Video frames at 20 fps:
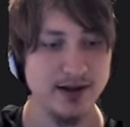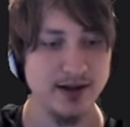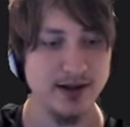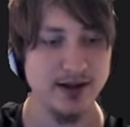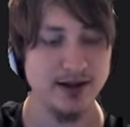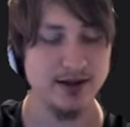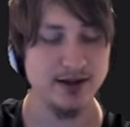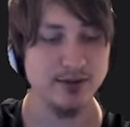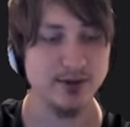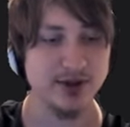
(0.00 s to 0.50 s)

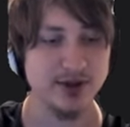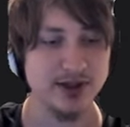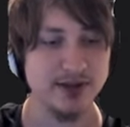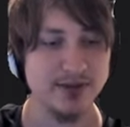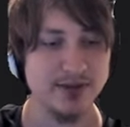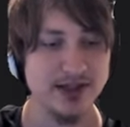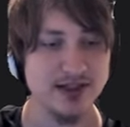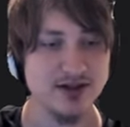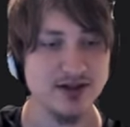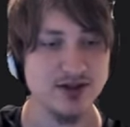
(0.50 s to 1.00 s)
And we're gonna
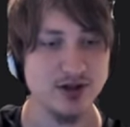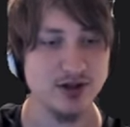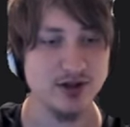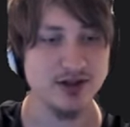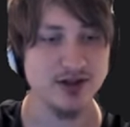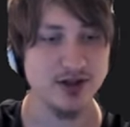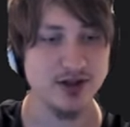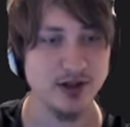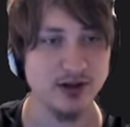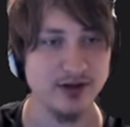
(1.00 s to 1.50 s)
be installing
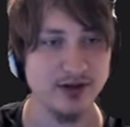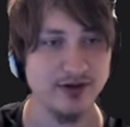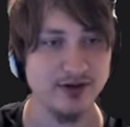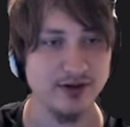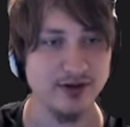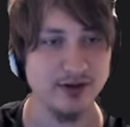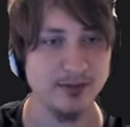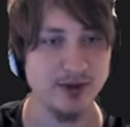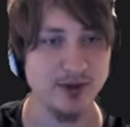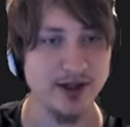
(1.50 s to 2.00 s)
Solidus
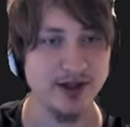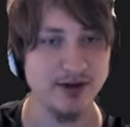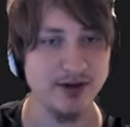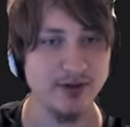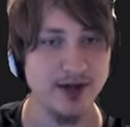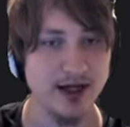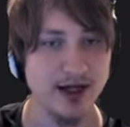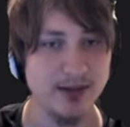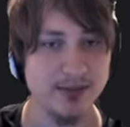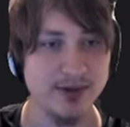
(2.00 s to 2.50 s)
on a brand new
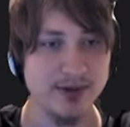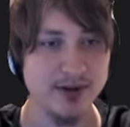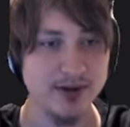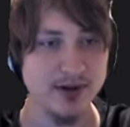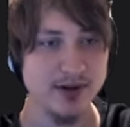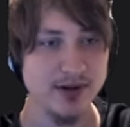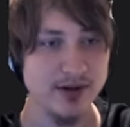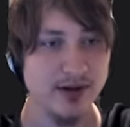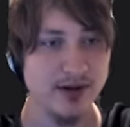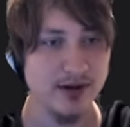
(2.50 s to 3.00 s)
app.
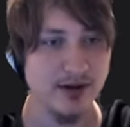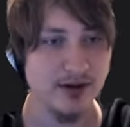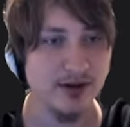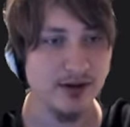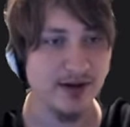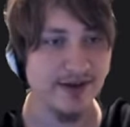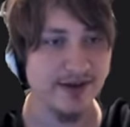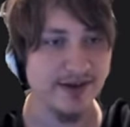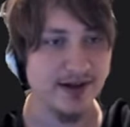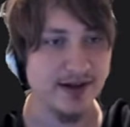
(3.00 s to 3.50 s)

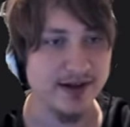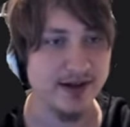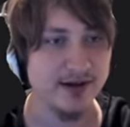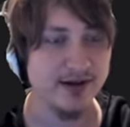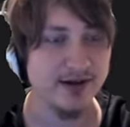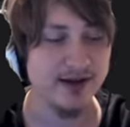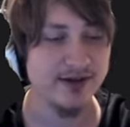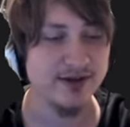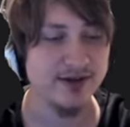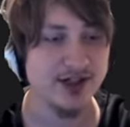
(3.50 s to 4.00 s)
let's see,
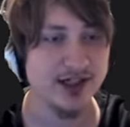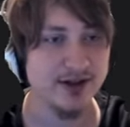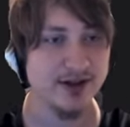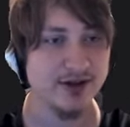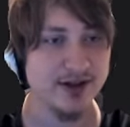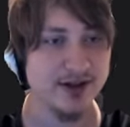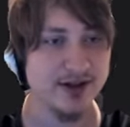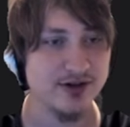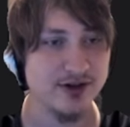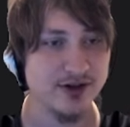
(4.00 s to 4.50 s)
let's check out
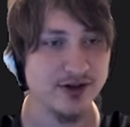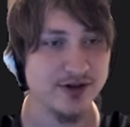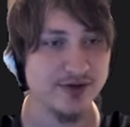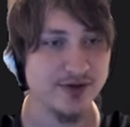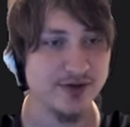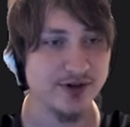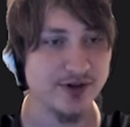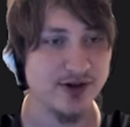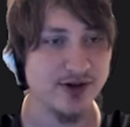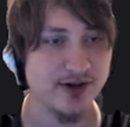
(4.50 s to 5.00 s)
the introduction
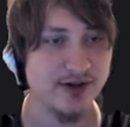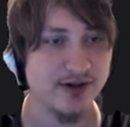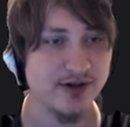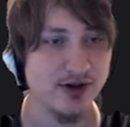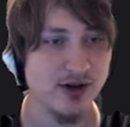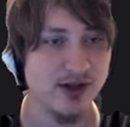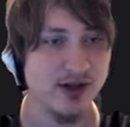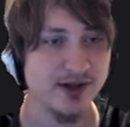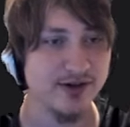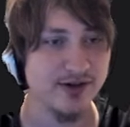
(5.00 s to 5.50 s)
first. It says
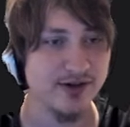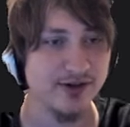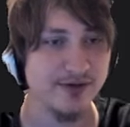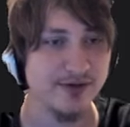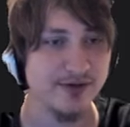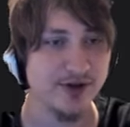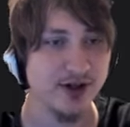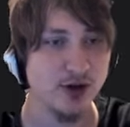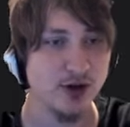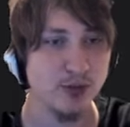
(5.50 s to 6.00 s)
Solidus is a
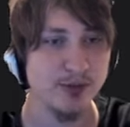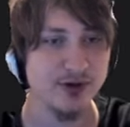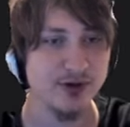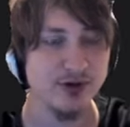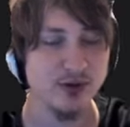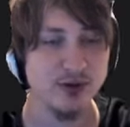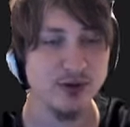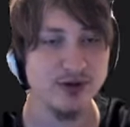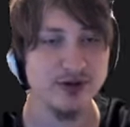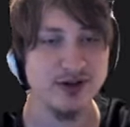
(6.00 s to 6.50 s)
free open
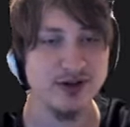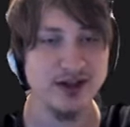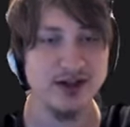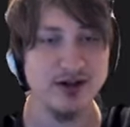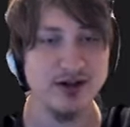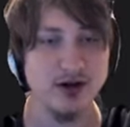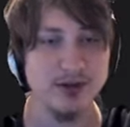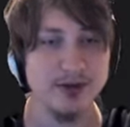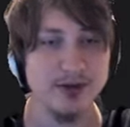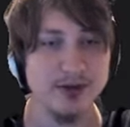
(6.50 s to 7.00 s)
source
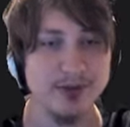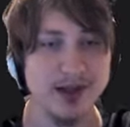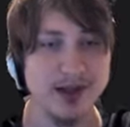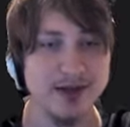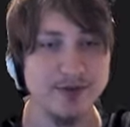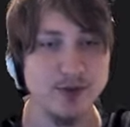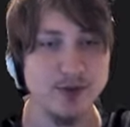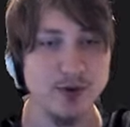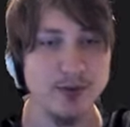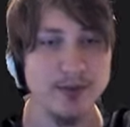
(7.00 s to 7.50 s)
e-commerce
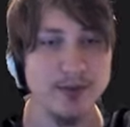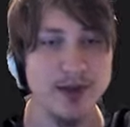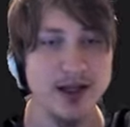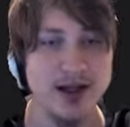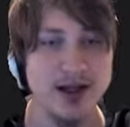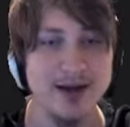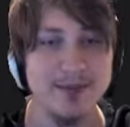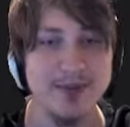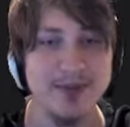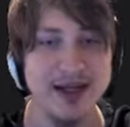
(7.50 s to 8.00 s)
platform
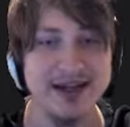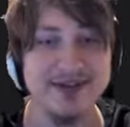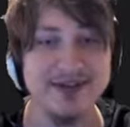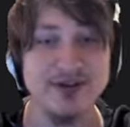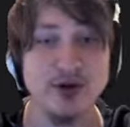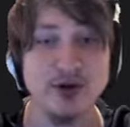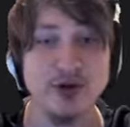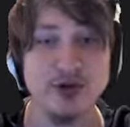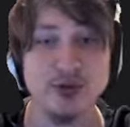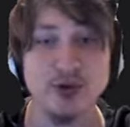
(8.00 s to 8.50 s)
based
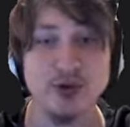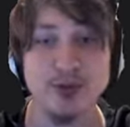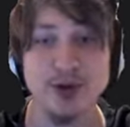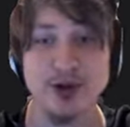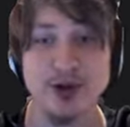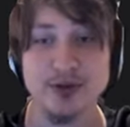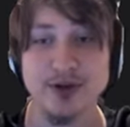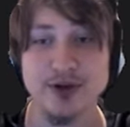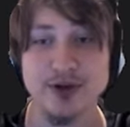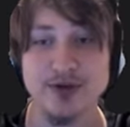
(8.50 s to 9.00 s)
on the Ruby
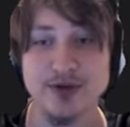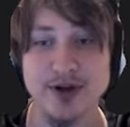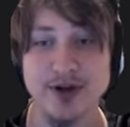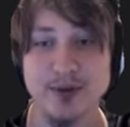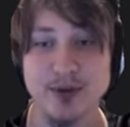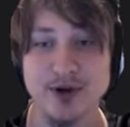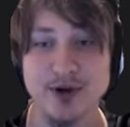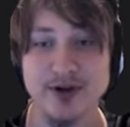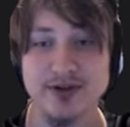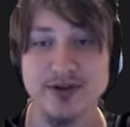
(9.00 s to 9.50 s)
on Rails
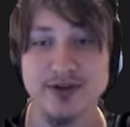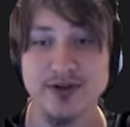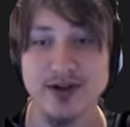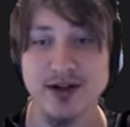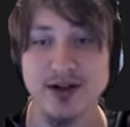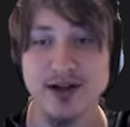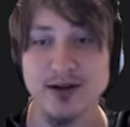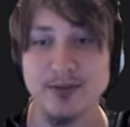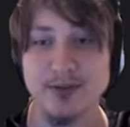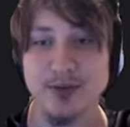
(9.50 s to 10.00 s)
frameworks.
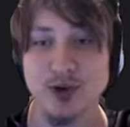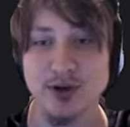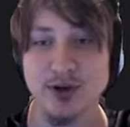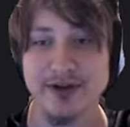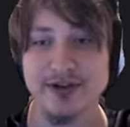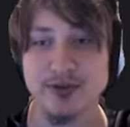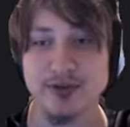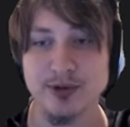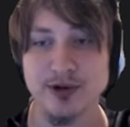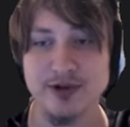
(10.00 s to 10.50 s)
Built
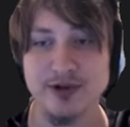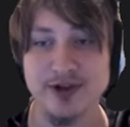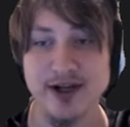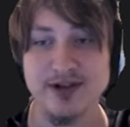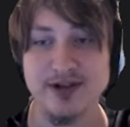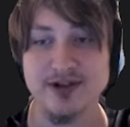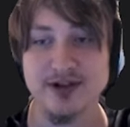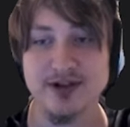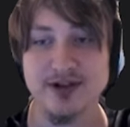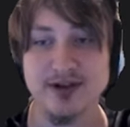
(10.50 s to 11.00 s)
as a Rails
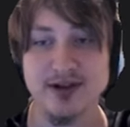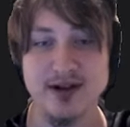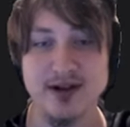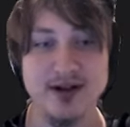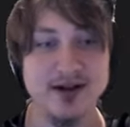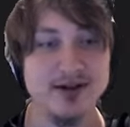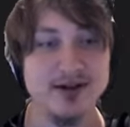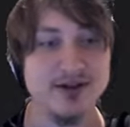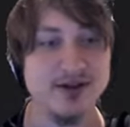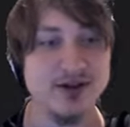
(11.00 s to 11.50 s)
engine,
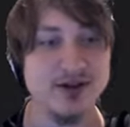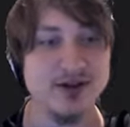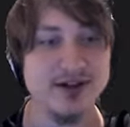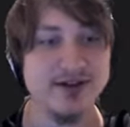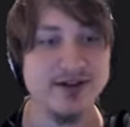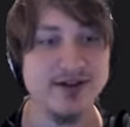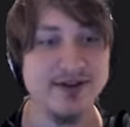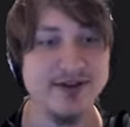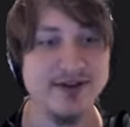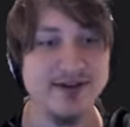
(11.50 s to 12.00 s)

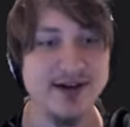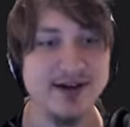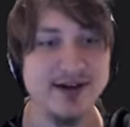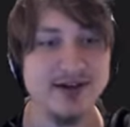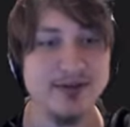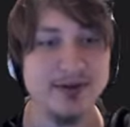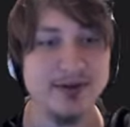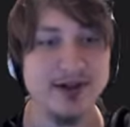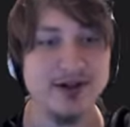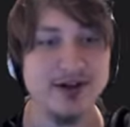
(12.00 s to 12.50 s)
Solidus is designed
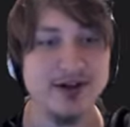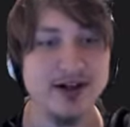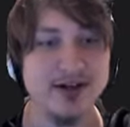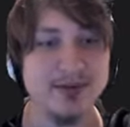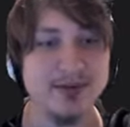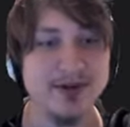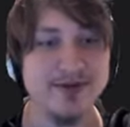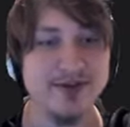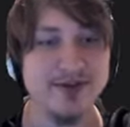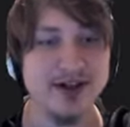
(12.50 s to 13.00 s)
to be
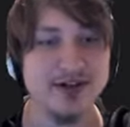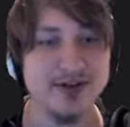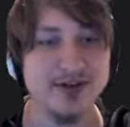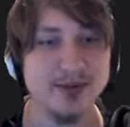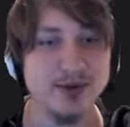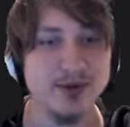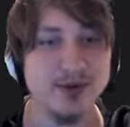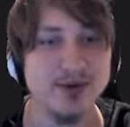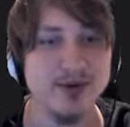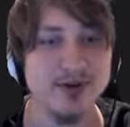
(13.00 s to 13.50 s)
incredibly
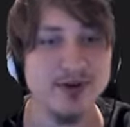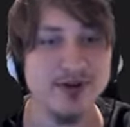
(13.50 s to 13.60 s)
flexible.